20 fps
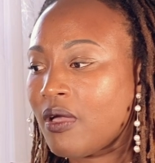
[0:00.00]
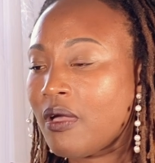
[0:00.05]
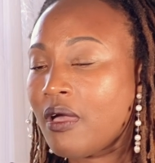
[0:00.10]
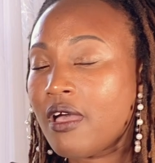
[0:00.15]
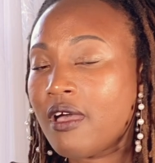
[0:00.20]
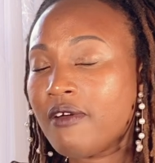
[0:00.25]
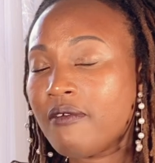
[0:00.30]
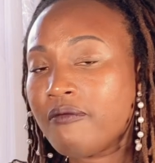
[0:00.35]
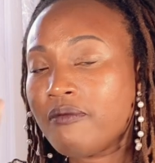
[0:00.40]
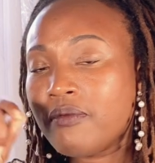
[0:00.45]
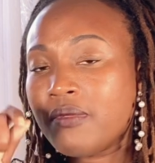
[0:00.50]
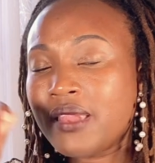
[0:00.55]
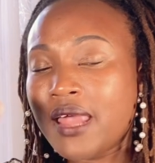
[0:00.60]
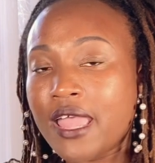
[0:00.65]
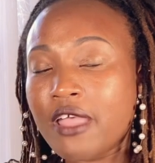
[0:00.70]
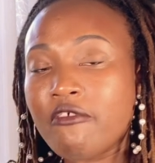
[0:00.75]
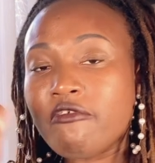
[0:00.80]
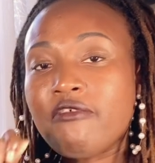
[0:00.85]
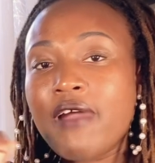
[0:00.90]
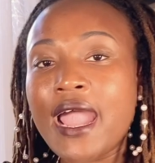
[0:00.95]
of
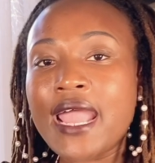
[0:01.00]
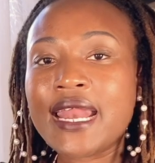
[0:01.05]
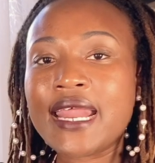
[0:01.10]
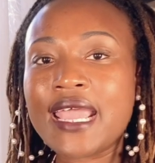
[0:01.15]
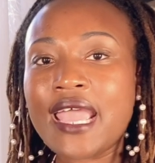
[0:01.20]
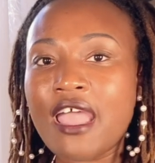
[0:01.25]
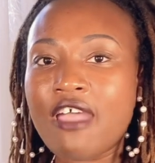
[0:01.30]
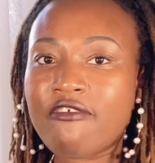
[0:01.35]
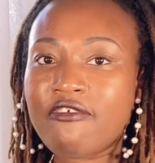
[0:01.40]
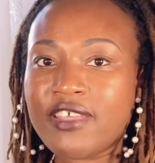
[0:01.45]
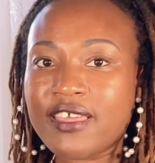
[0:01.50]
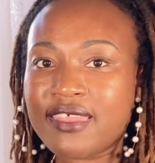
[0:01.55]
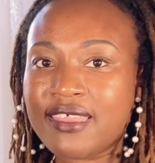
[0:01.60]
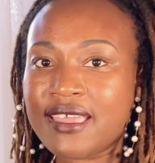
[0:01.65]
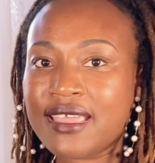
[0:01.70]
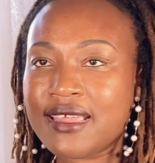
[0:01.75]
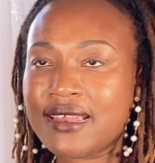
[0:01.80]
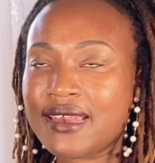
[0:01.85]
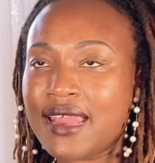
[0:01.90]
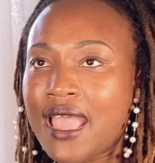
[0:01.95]
like writing
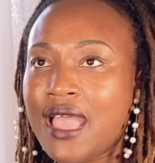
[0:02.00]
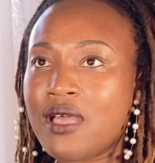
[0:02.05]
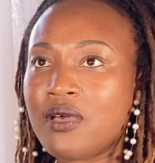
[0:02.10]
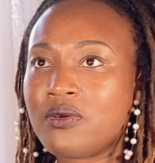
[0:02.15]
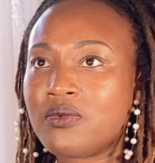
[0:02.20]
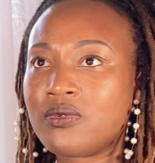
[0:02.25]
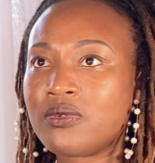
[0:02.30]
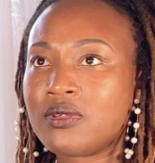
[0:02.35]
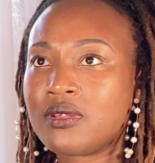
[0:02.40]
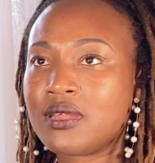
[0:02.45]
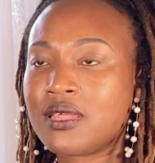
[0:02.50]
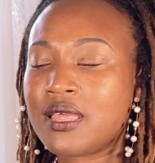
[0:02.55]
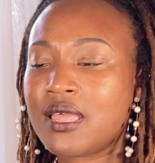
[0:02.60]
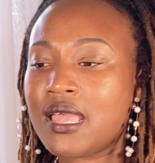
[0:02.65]
everything down.